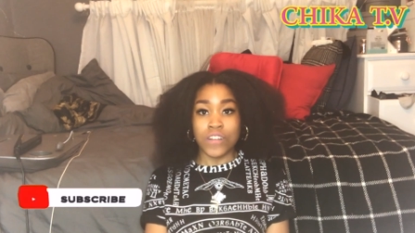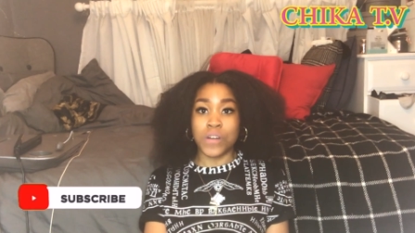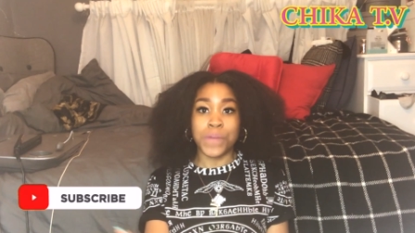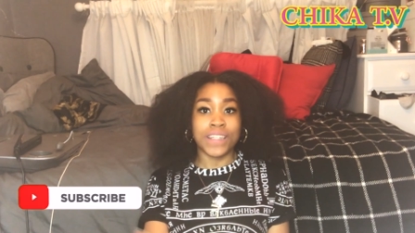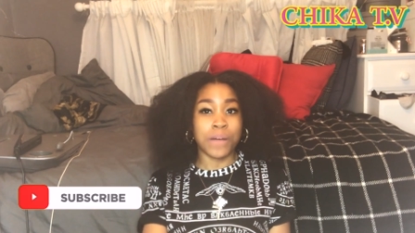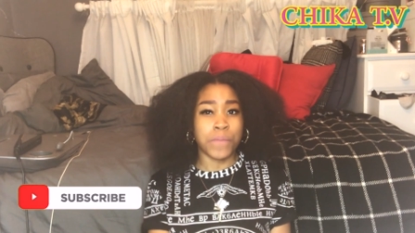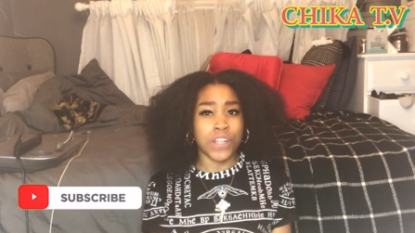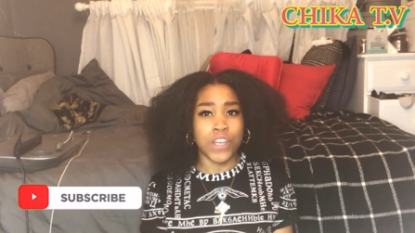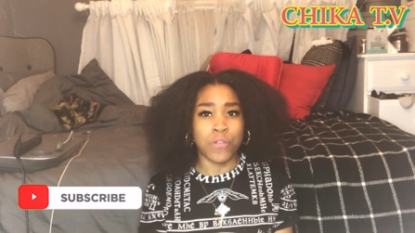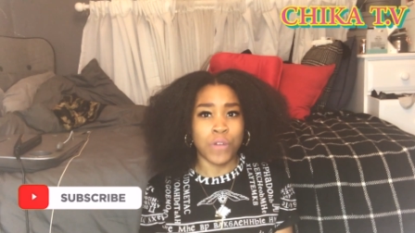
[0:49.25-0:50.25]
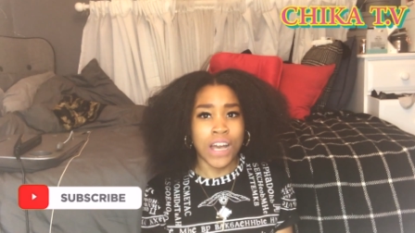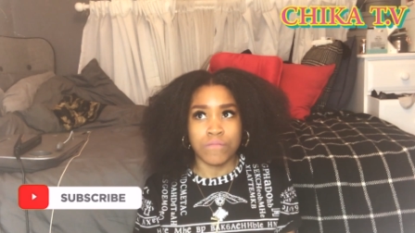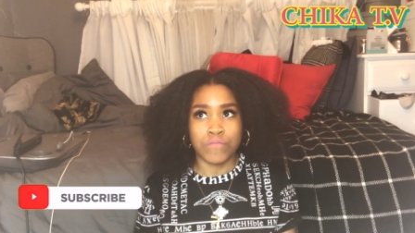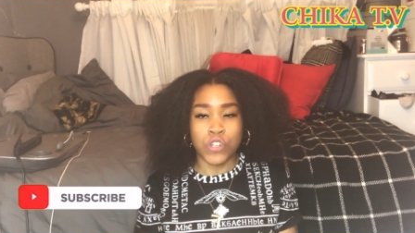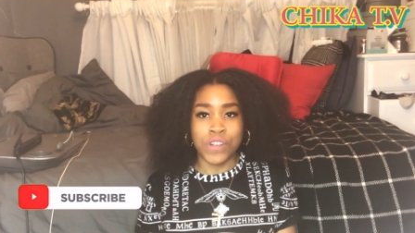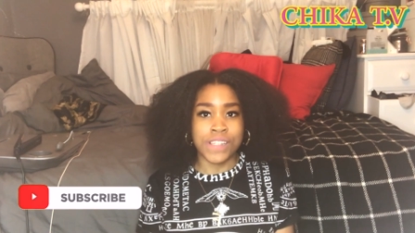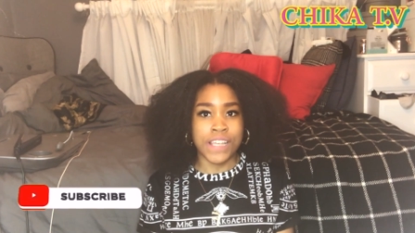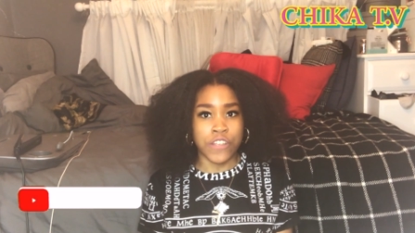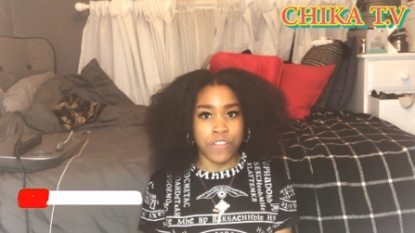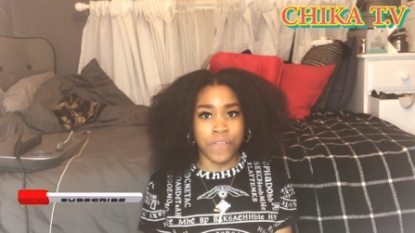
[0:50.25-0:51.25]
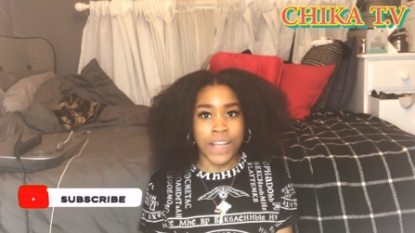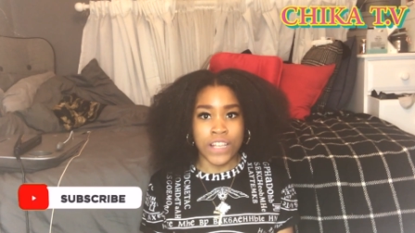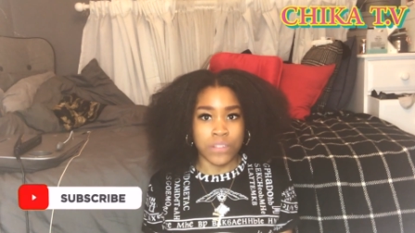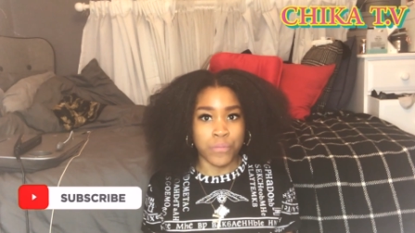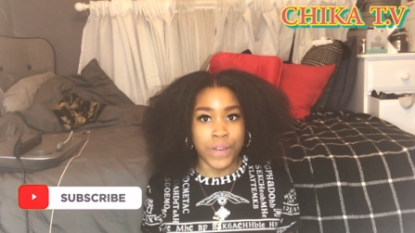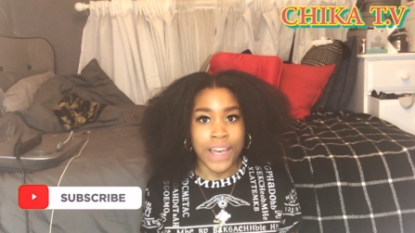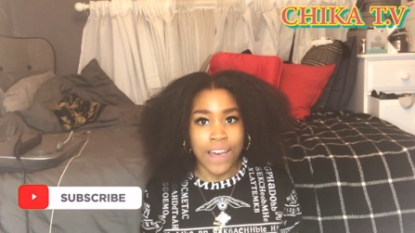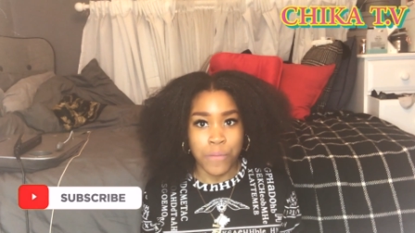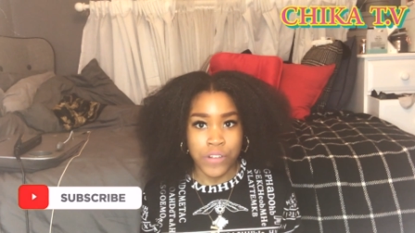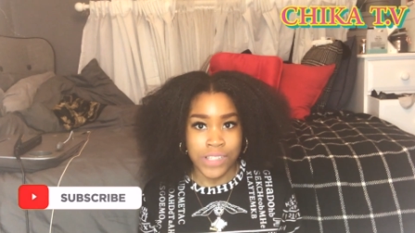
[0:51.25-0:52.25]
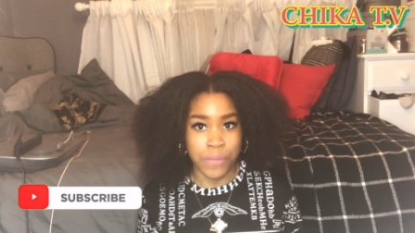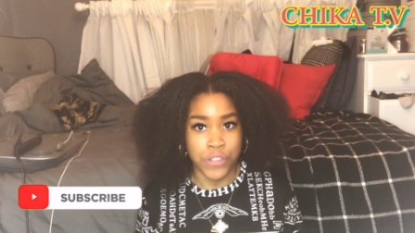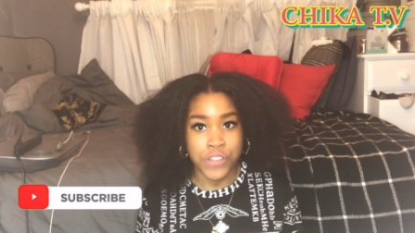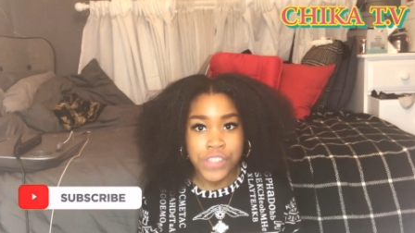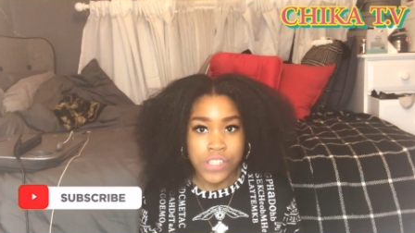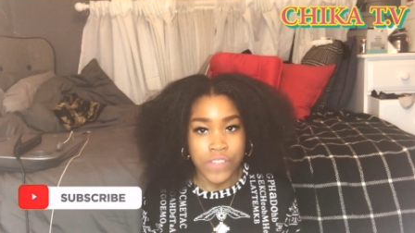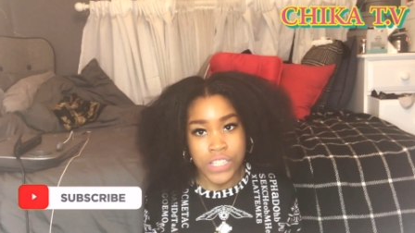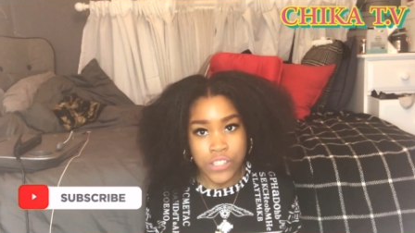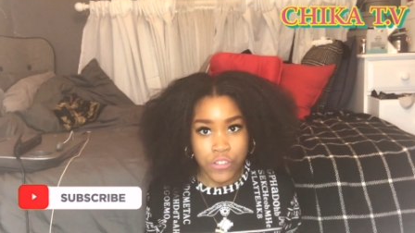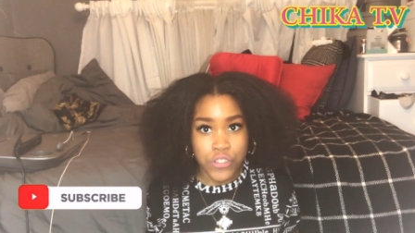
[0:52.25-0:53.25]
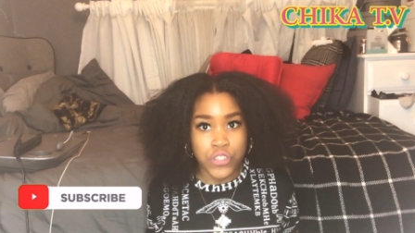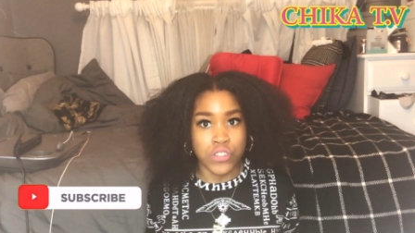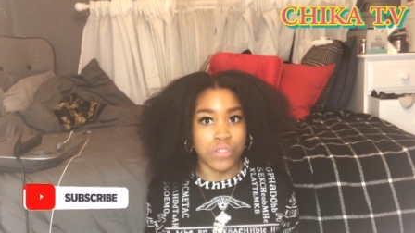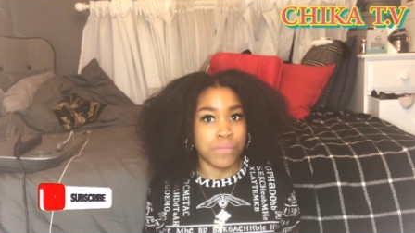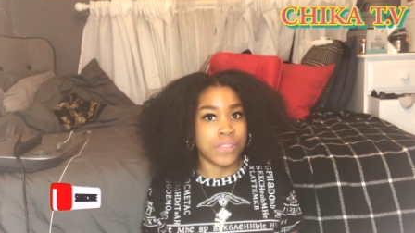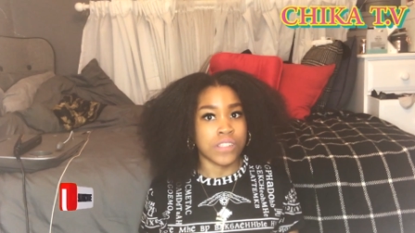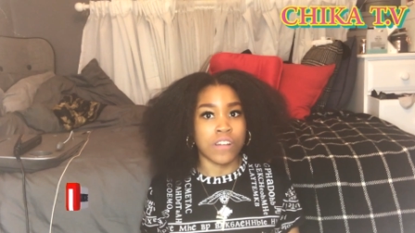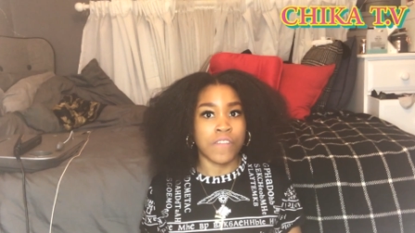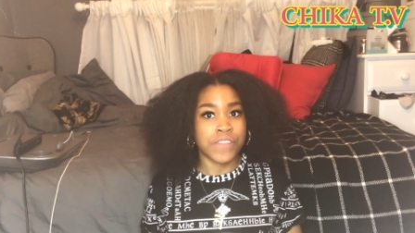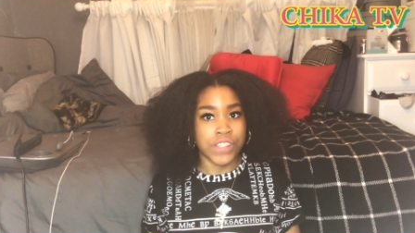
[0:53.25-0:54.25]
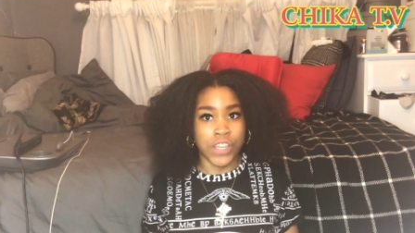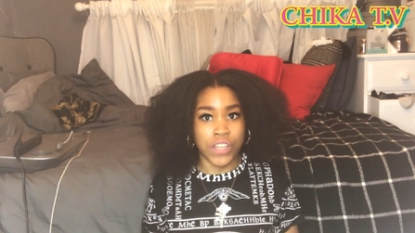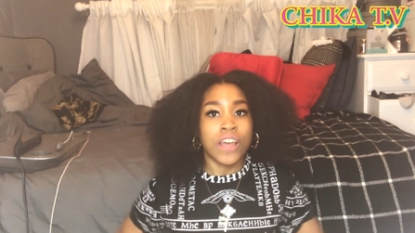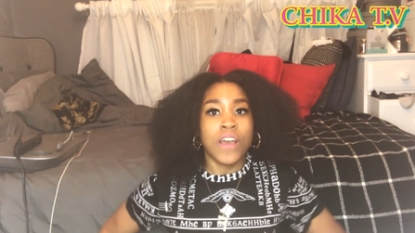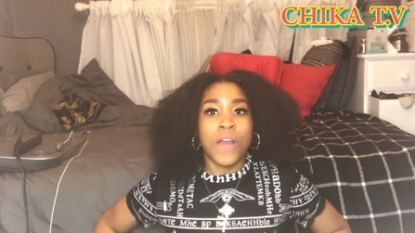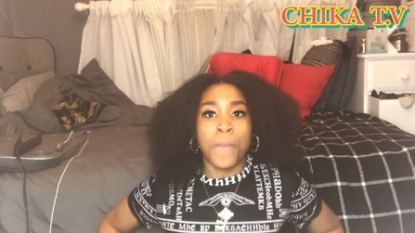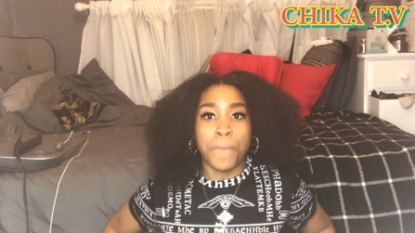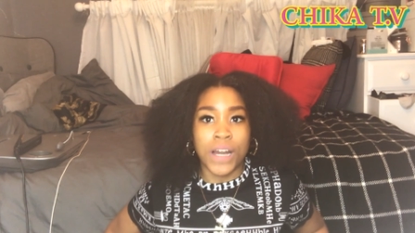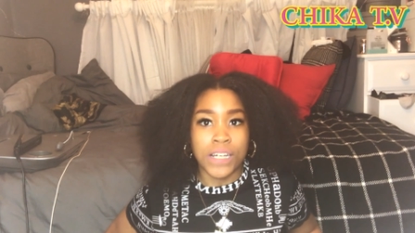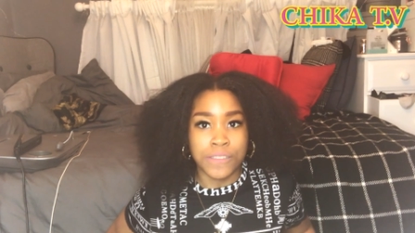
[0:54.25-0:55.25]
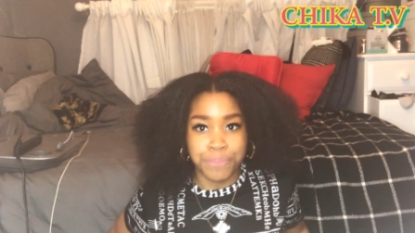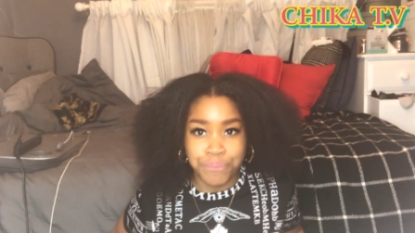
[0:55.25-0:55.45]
comment down below what content you think I should put out because I'm new to this YouTube stuff so but